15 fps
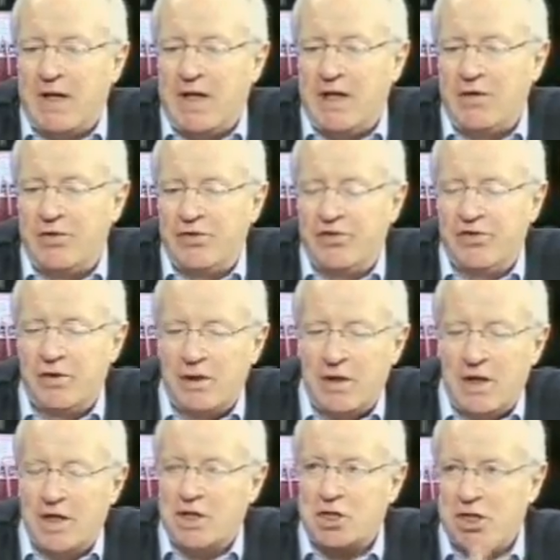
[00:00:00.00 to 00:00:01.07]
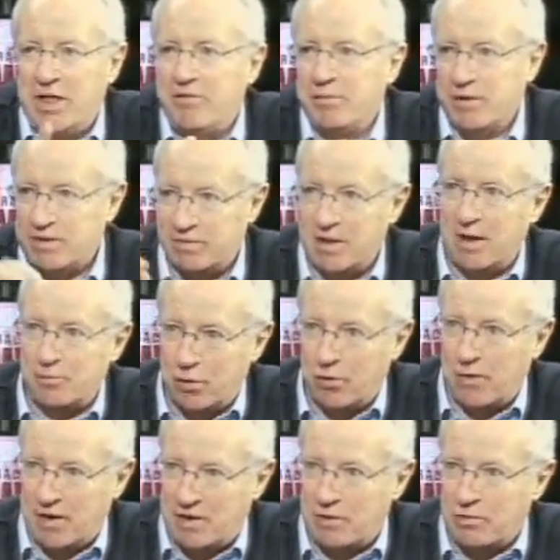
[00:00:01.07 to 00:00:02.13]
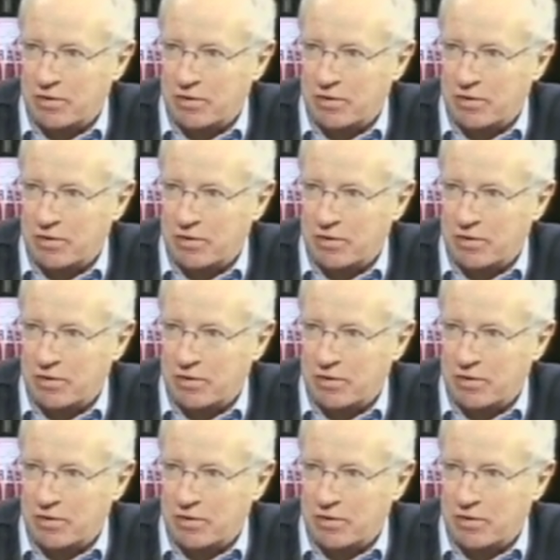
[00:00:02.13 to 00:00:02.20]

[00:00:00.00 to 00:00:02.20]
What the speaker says: His achievement, I put that in